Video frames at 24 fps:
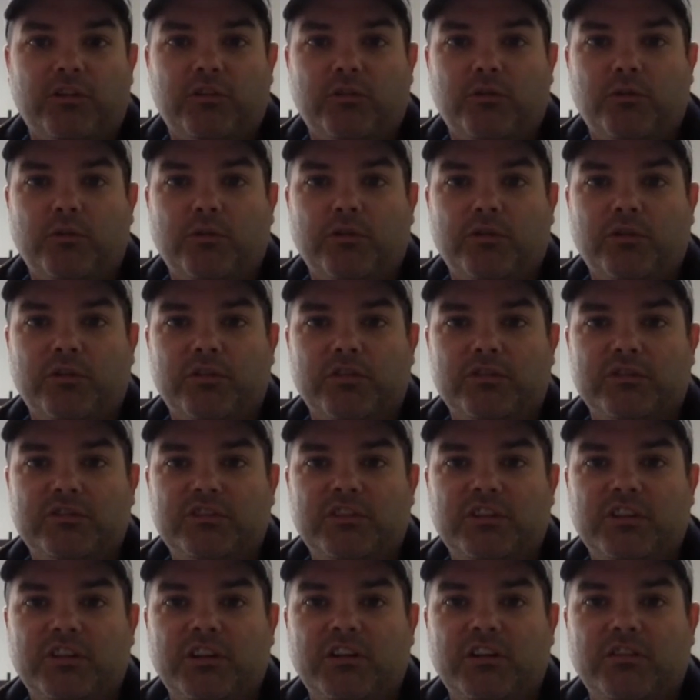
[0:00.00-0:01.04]
or
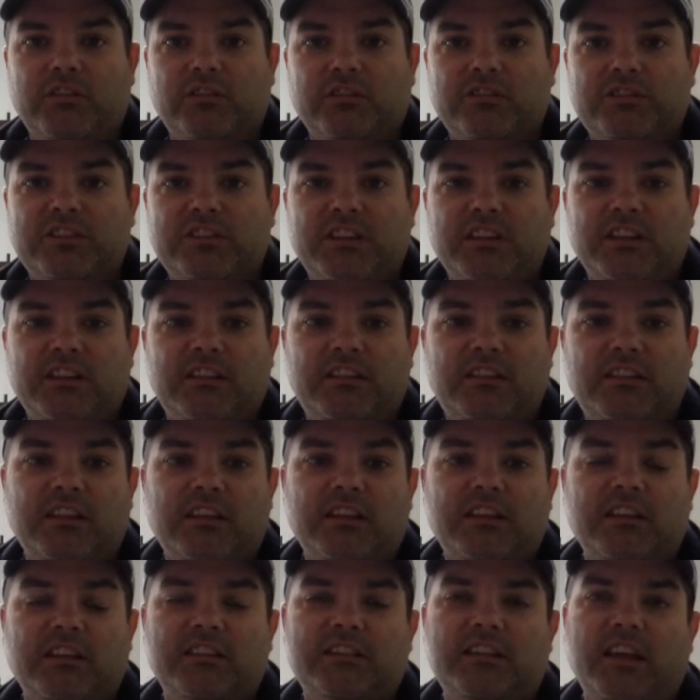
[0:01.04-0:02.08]
they're seeing
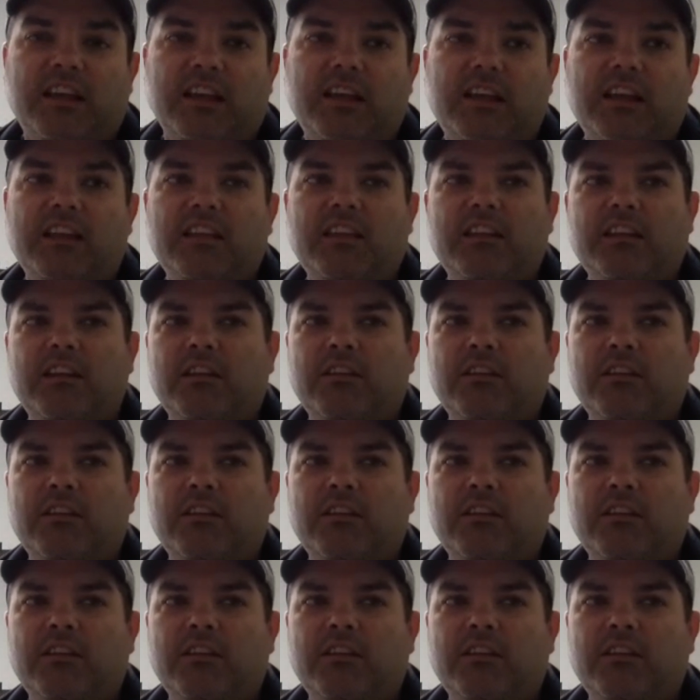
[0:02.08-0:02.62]
things. Hey,